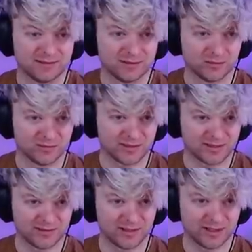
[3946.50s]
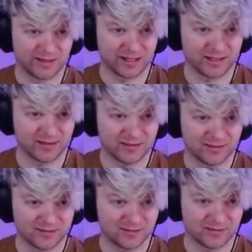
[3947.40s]
Oh, it's a little unlucky.
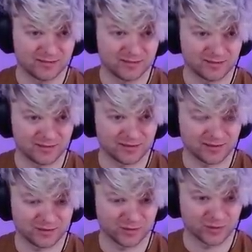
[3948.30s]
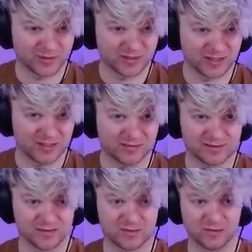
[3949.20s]
Uh, the rook was there.
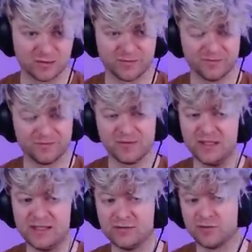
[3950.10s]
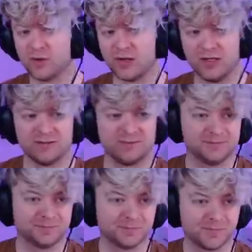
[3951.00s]
Let's go e four.
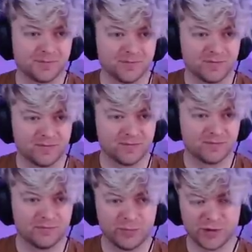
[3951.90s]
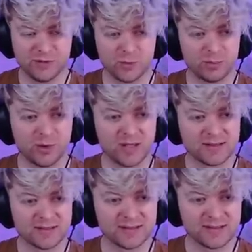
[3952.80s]
Pushing more
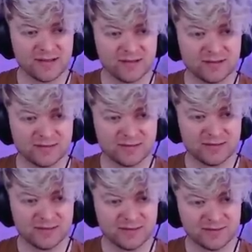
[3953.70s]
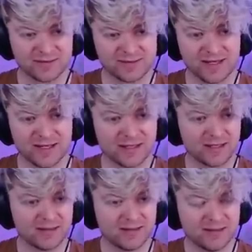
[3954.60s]
pawns in the center. Let's take
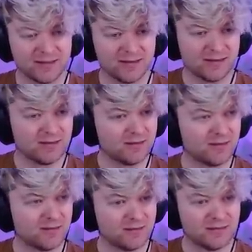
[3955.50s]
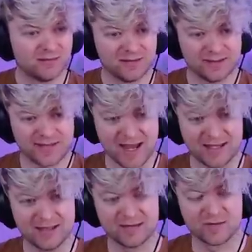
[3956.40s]
it.
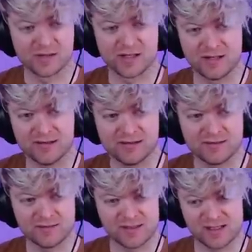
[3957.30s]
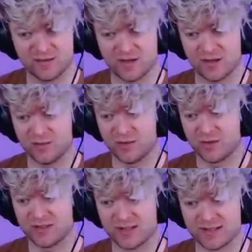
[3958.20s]
Attacking the rook here. See what our
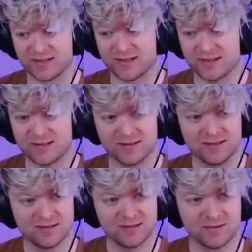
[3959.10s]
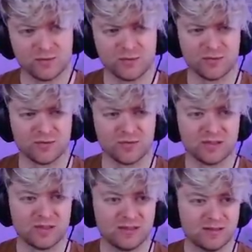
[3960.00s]
opponent does. Ooh,
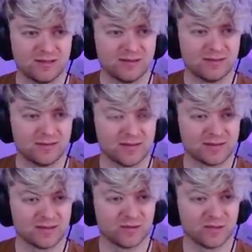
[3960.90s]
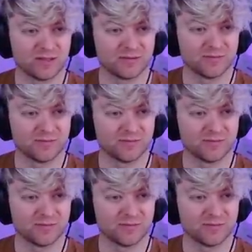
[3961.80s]
that's annoying.